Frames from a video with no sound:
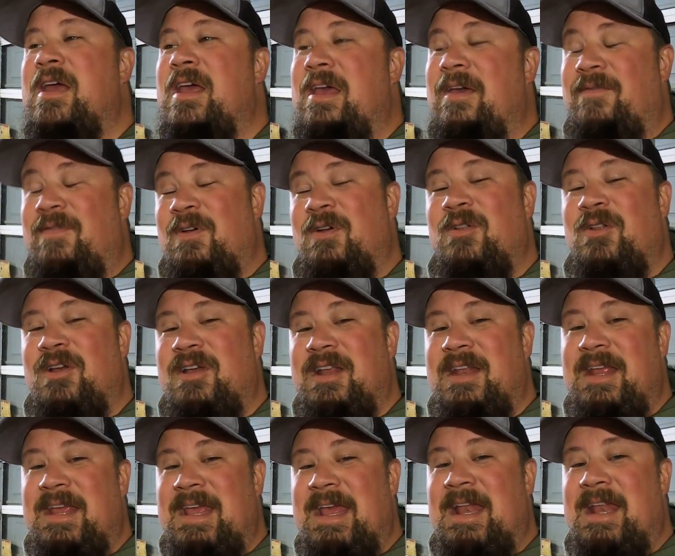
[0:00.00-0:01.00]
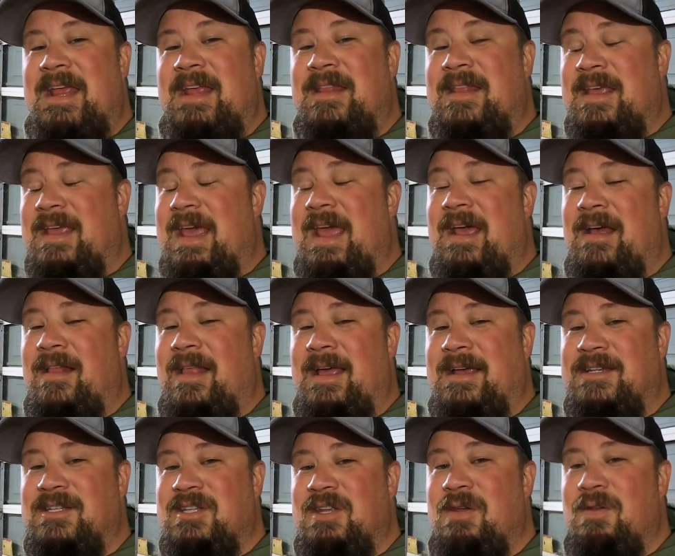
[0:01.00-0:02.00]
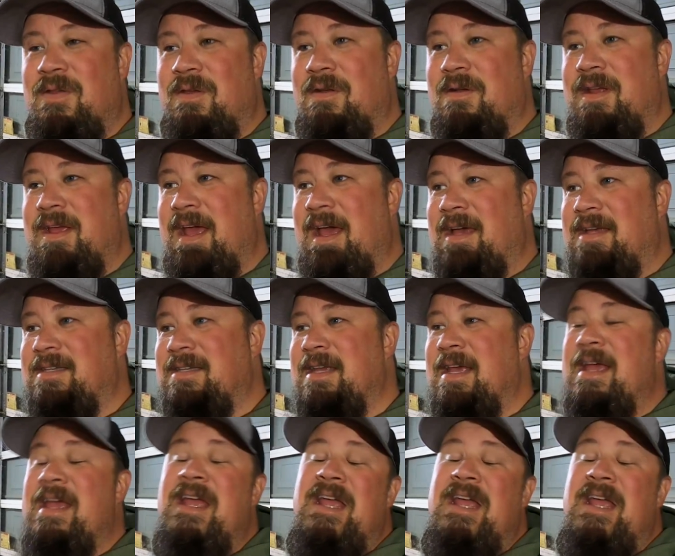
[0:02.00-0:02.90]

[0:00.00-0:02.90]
if you're looking at getting the KLX230S.